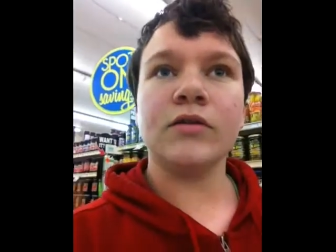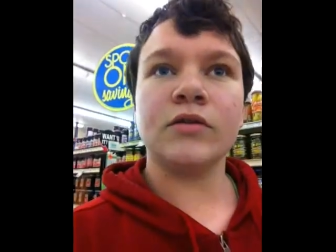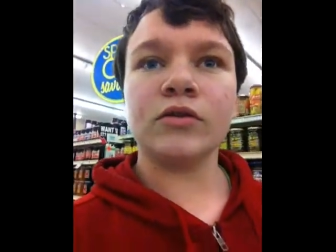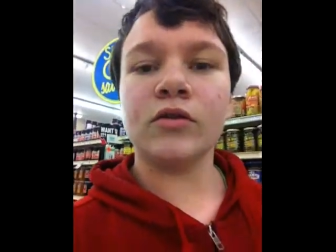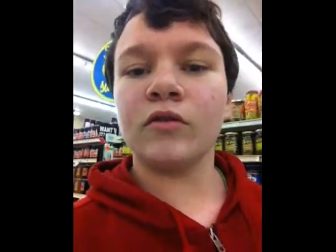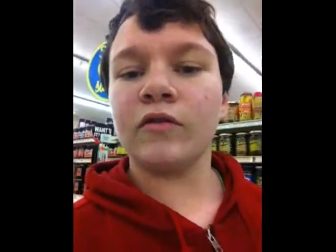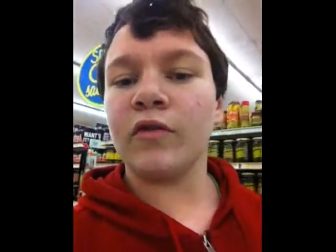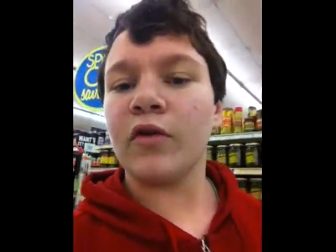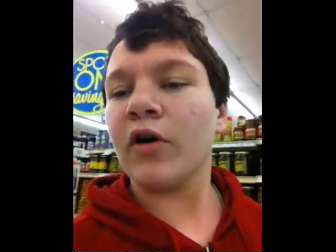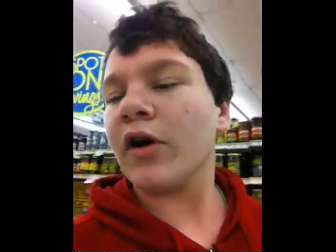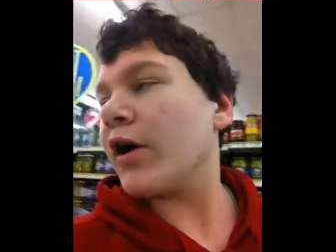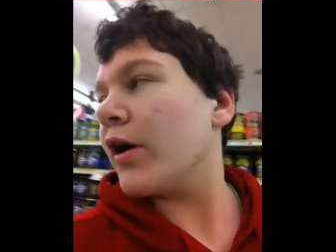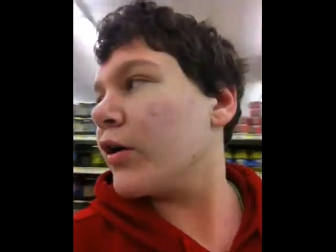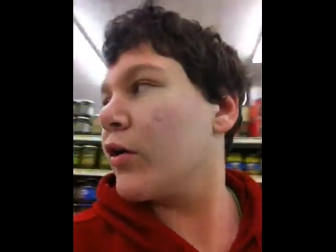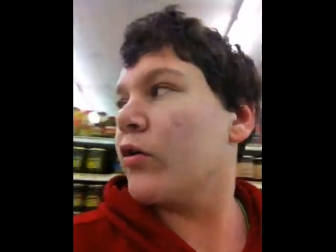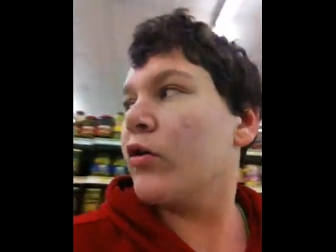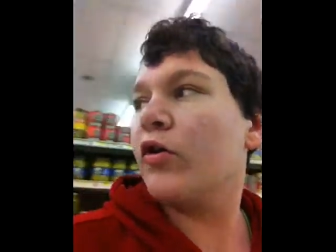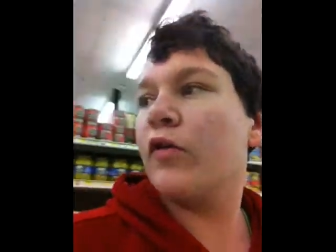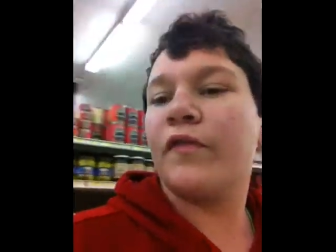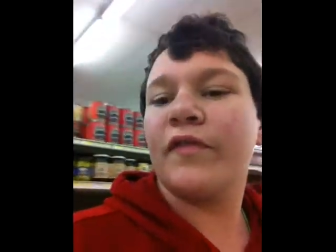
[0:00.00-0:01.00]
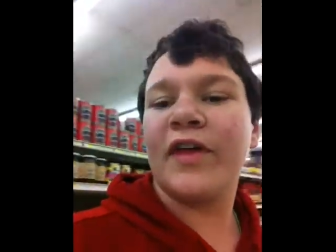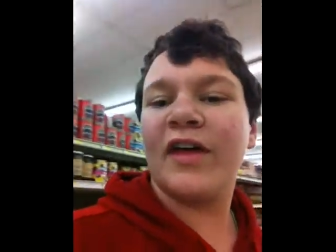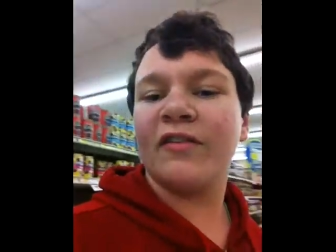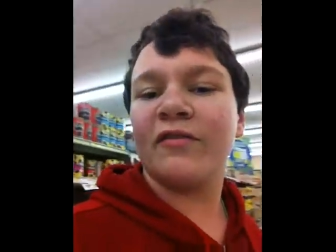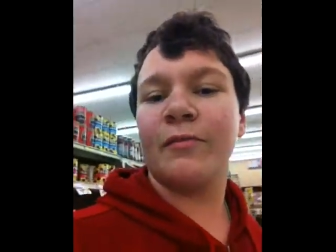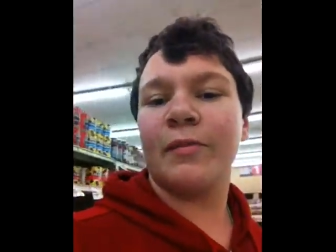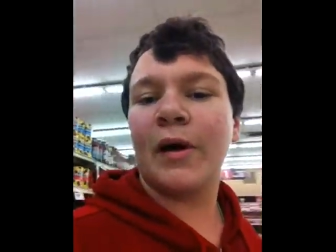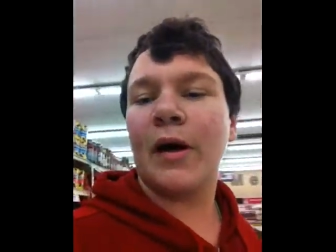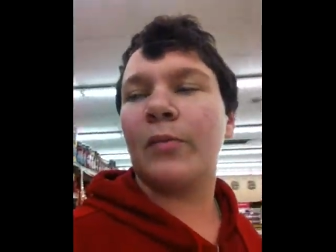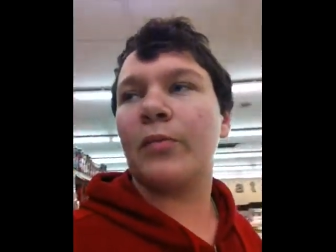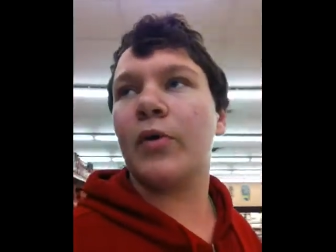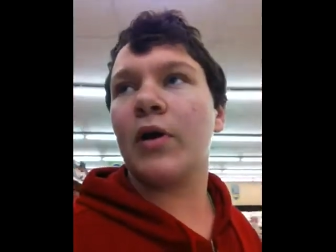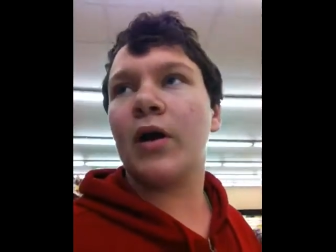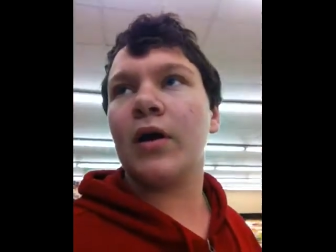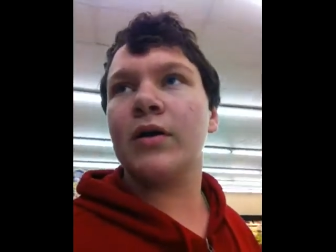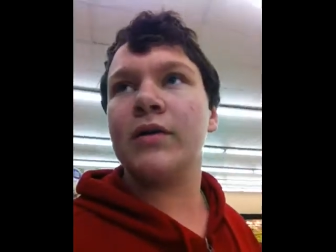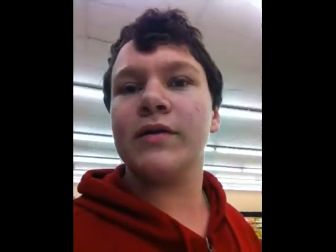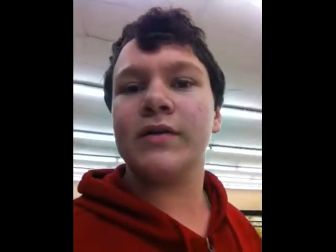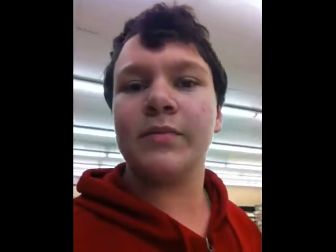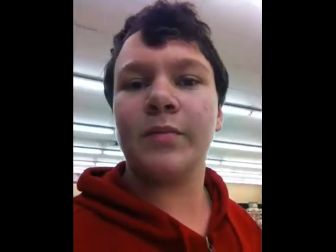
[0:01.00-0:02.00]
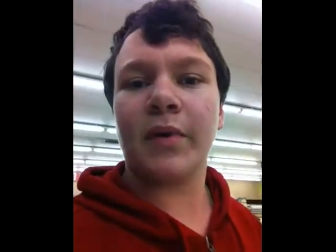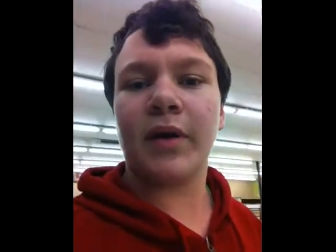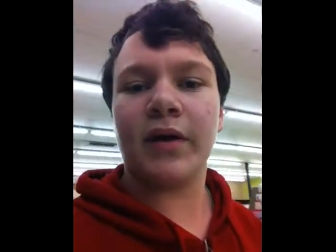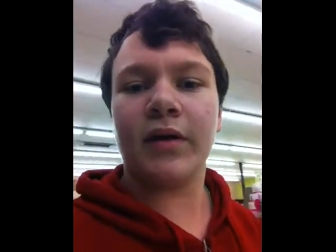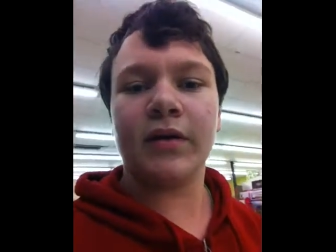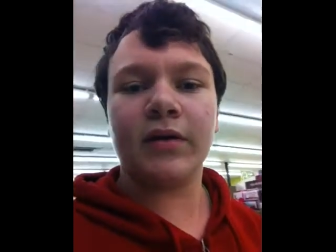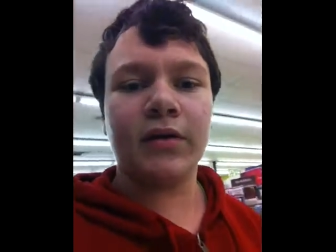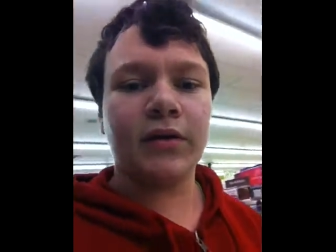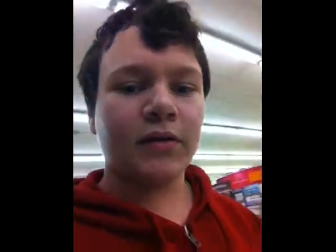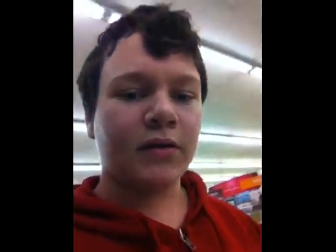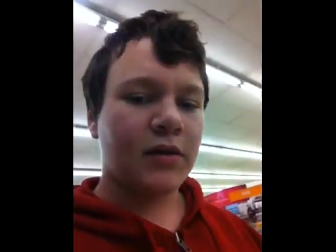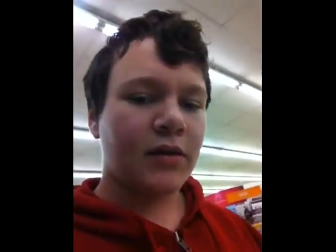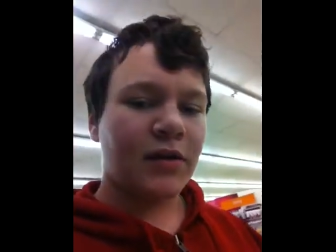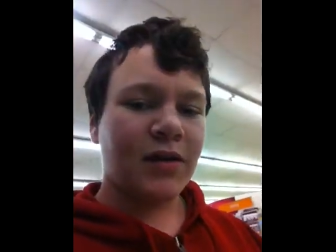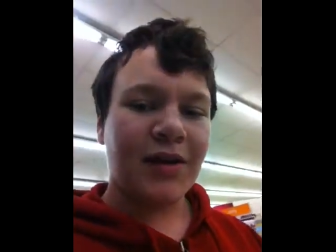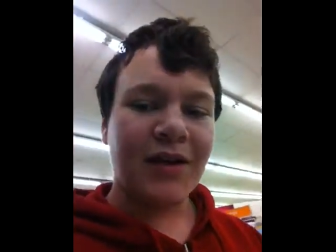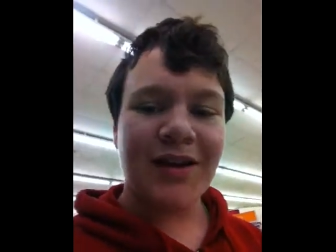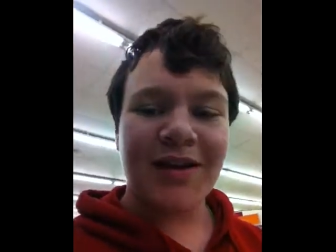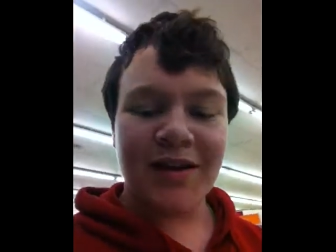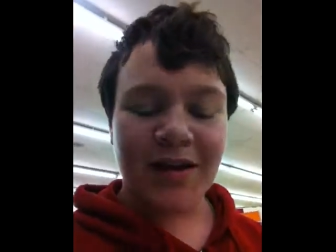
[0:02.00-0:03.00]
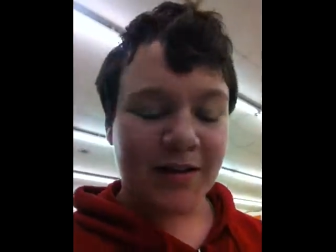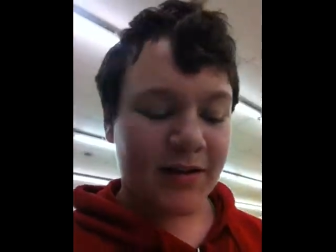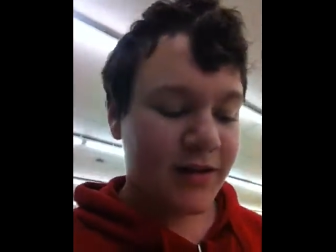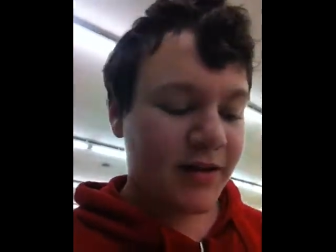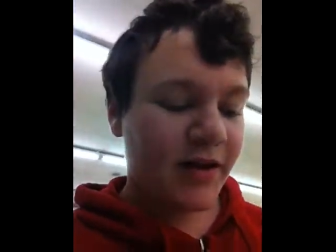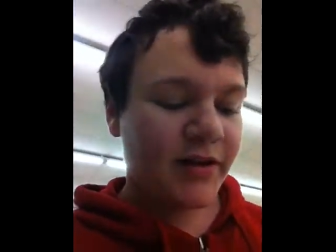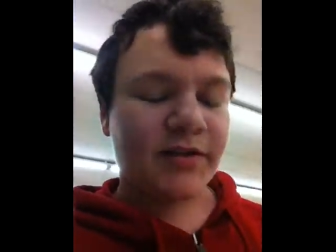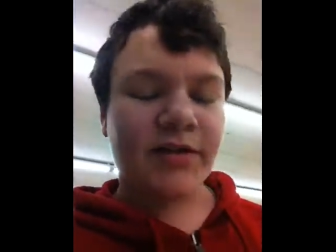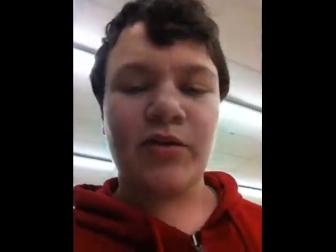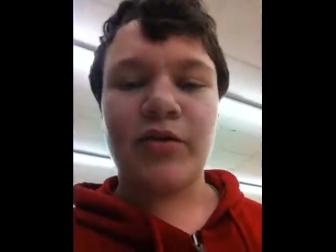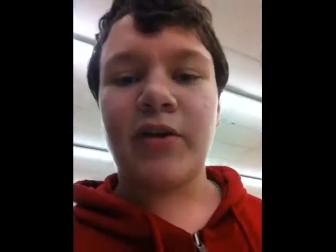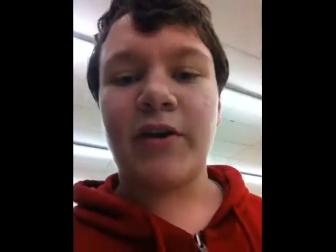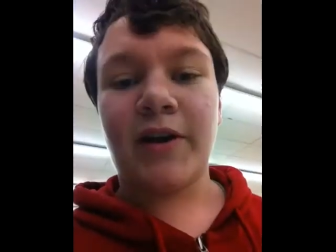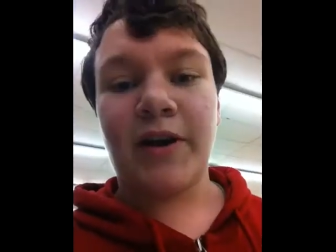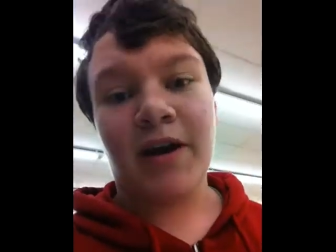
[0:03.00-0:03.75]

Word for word: So far, I don't know if they have Pop Rocks, but I got the diet soda